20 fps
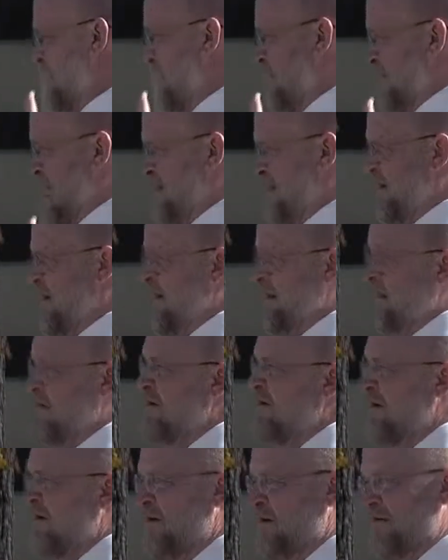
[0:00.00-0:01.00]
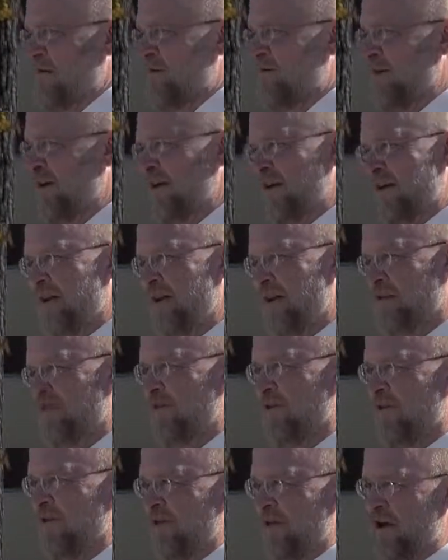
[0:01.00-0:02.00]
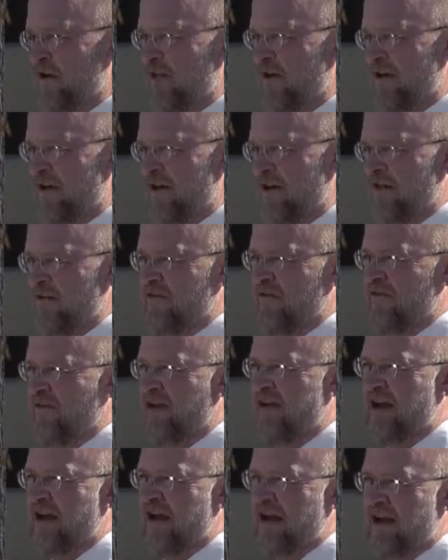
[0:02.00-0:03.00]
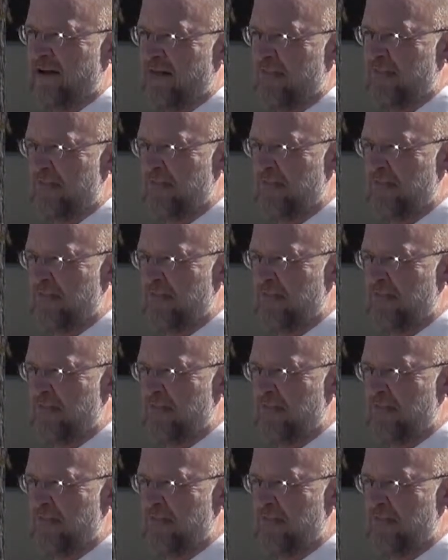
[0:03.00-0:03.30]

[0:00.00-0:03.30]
a kid, completely different than what it is today.